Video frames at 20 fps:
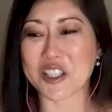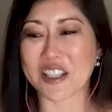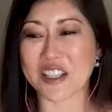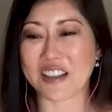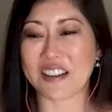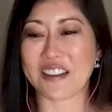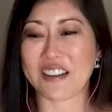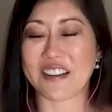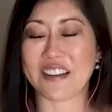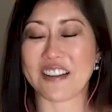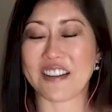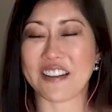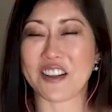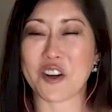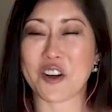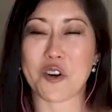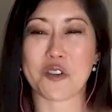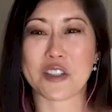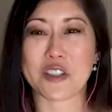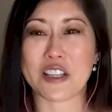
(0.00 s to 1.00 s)
And,
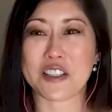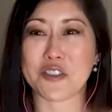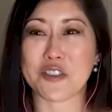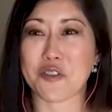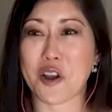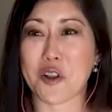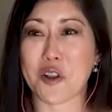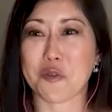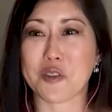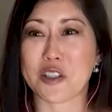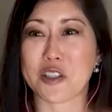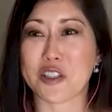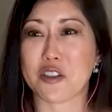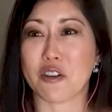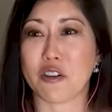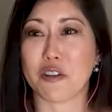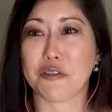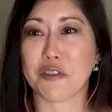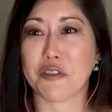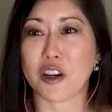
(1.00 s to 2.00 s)
it developed into
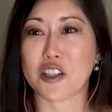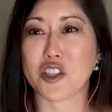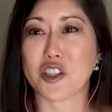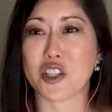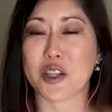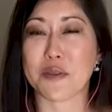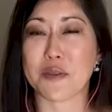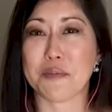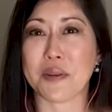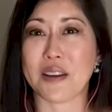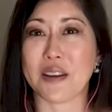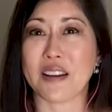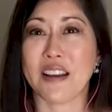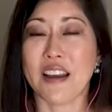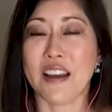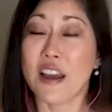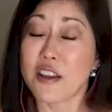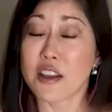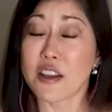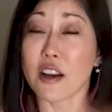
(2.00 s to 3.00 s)
a friendship. And,
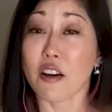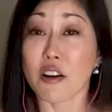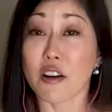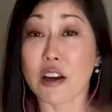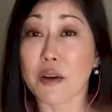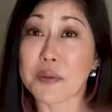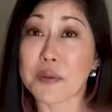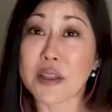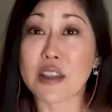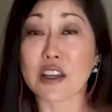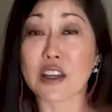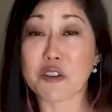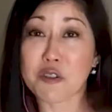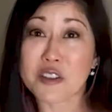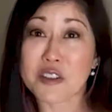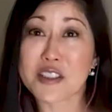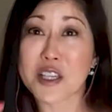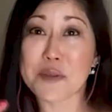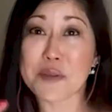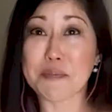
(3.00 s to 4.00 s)
there
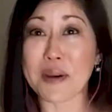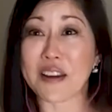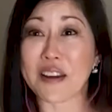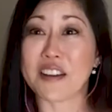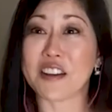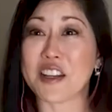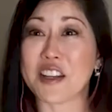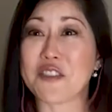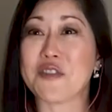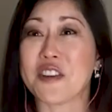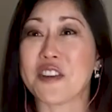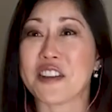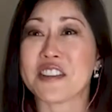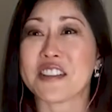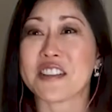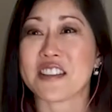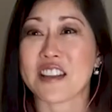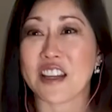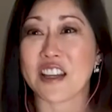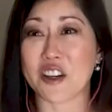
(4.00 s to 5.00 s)
was
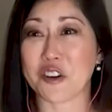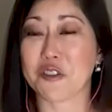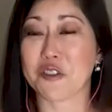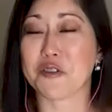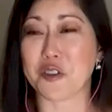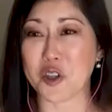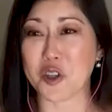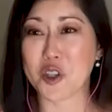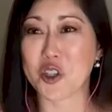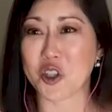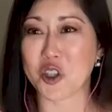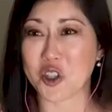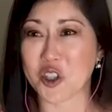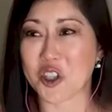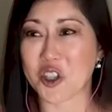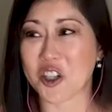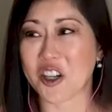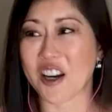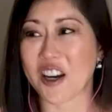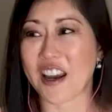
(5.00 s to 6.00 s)
competitiveness there for
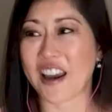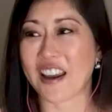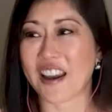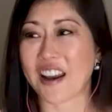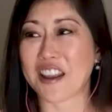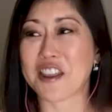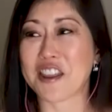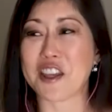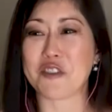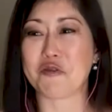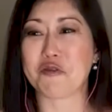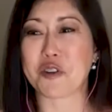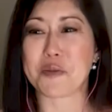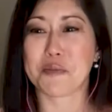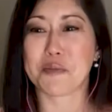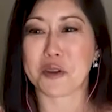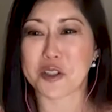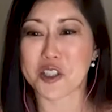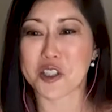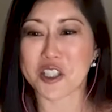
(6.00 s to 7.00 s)
sure. And I think we
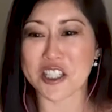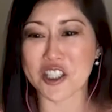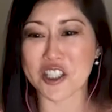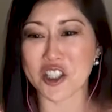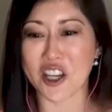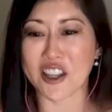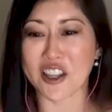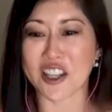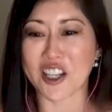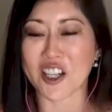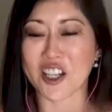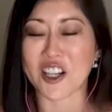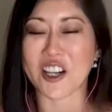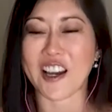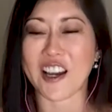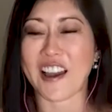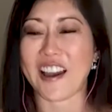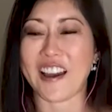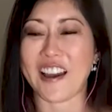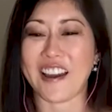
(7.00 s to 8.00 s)
pushed each other.
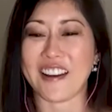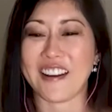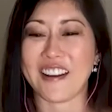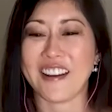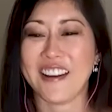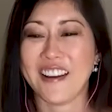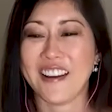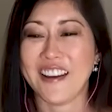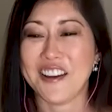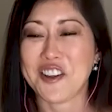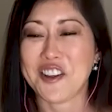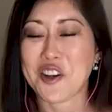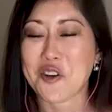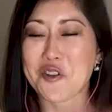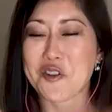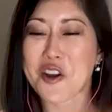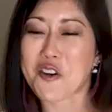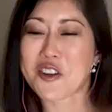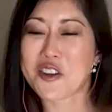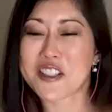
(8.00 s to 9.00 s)
And,
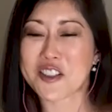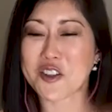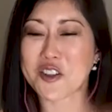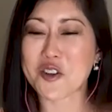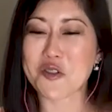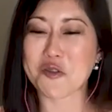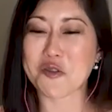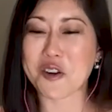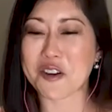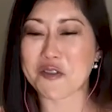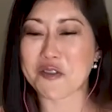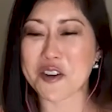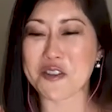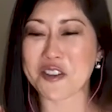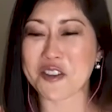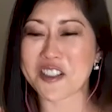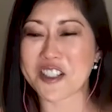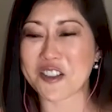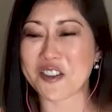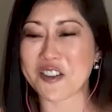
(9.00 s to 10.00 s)
we always knew what we
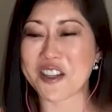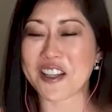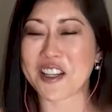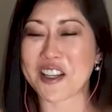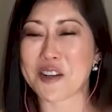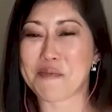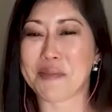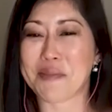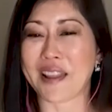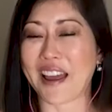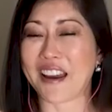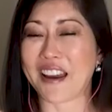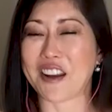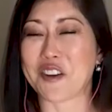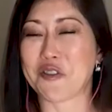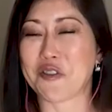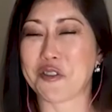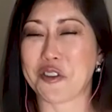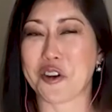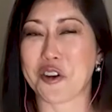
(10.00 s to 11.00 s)
were doing and
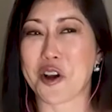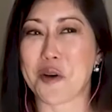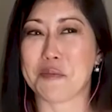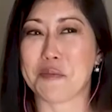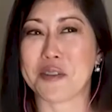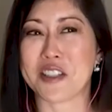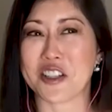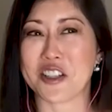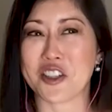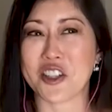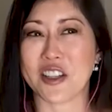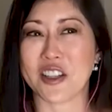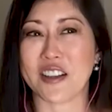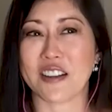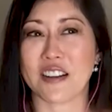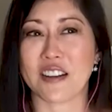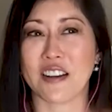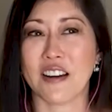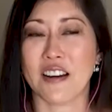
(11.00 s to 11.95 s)
planning for the competition.